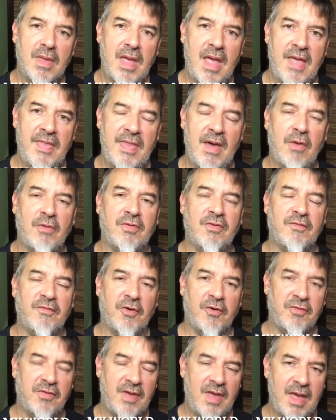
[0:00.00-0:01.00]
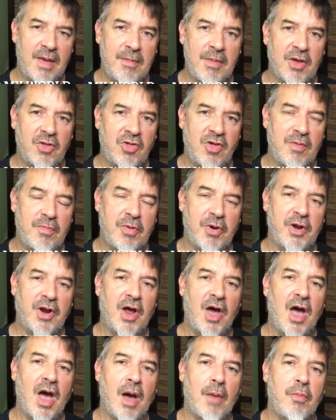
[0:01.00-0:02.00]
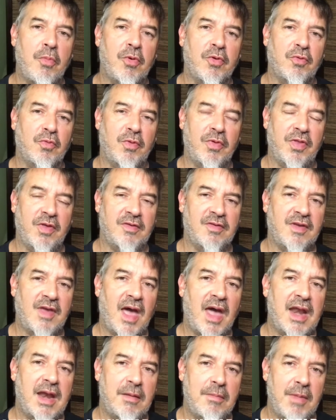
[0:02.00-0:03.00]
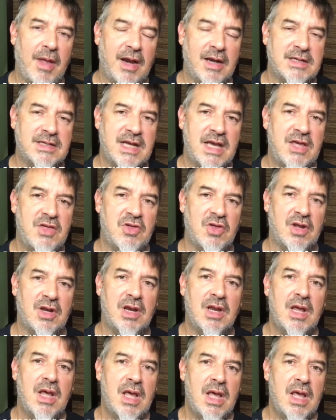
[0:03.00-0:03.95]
and that was the first image he put up was with this guided meditation.